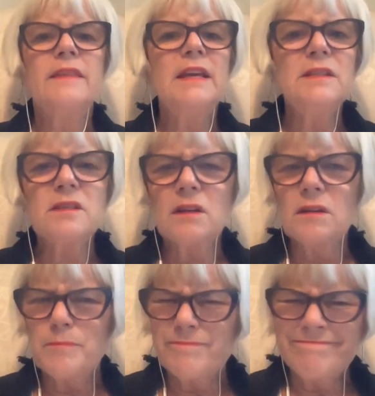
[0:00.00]
These
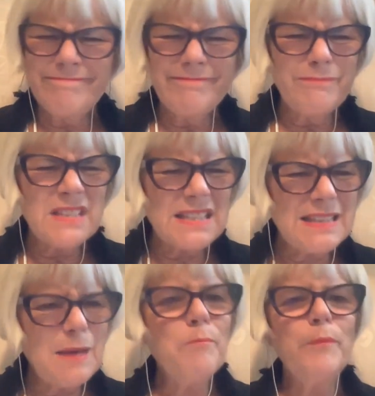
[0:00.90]
are
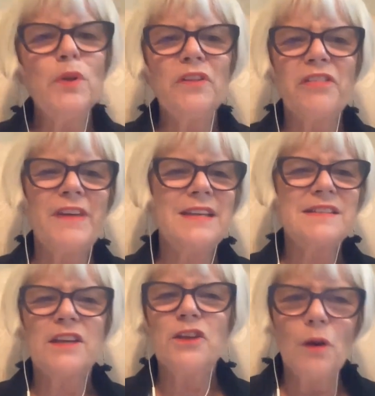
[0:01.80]
simple things
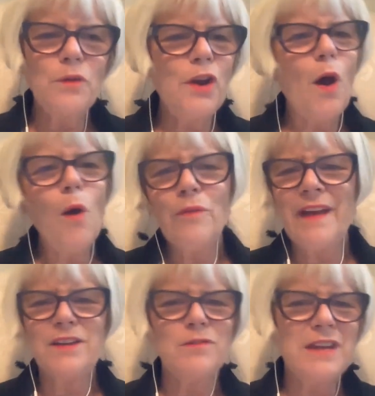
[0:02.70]
that you don't know
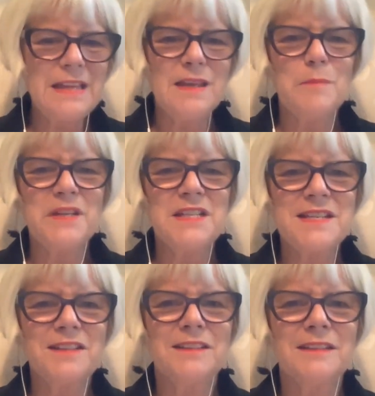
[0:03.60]
that you need them
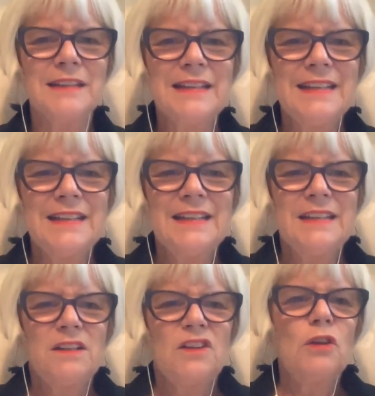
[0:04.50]
until
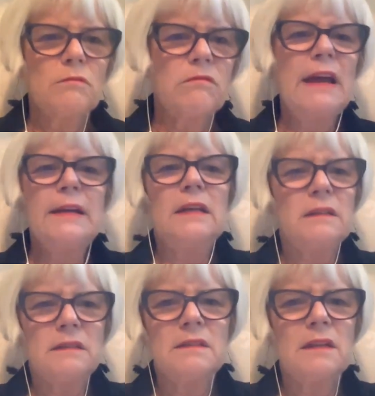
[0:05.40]
you're
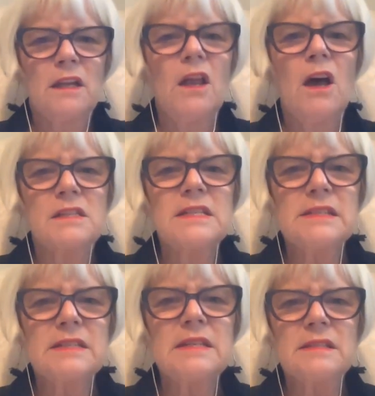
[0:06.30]
running a long
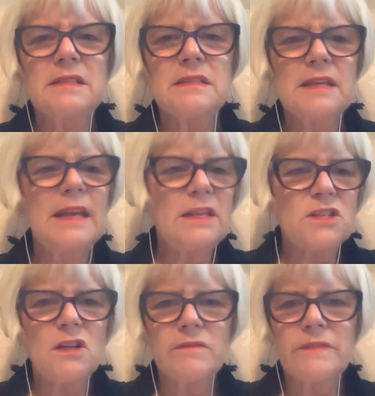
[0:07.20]
distance to get
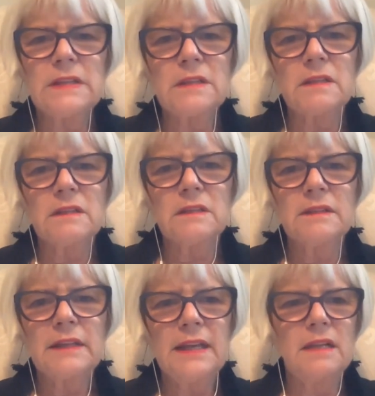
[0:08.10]
to your vehicle
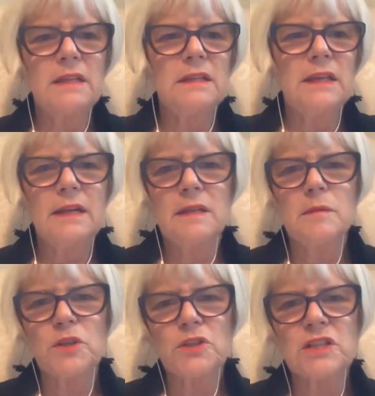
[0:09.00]
in an
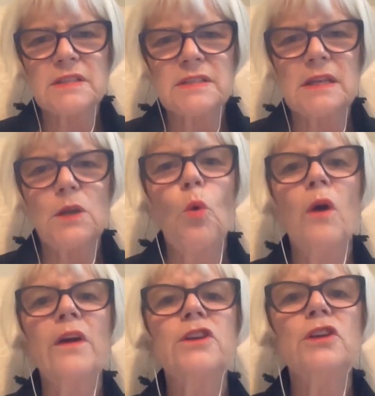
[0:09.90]
emergency,
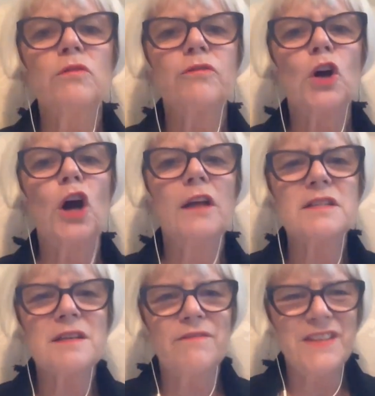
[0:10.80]
or you've
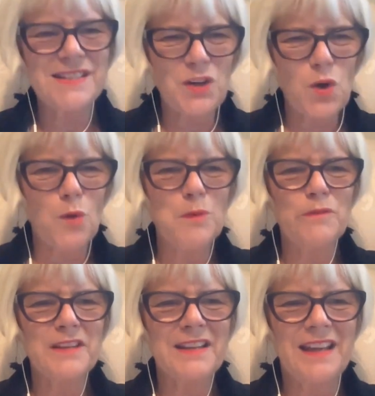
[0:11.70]
got to visit home
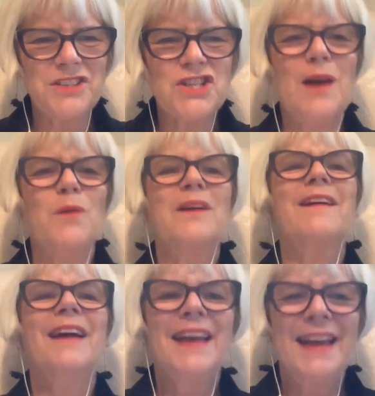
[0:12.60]
over the lunch hour
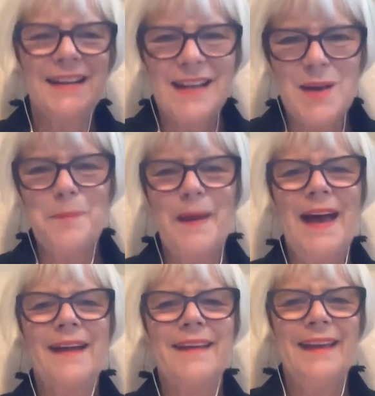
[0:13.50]
and come
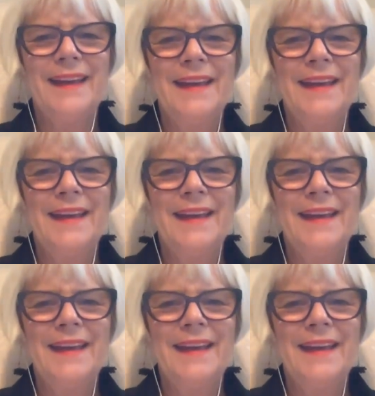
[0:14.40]
back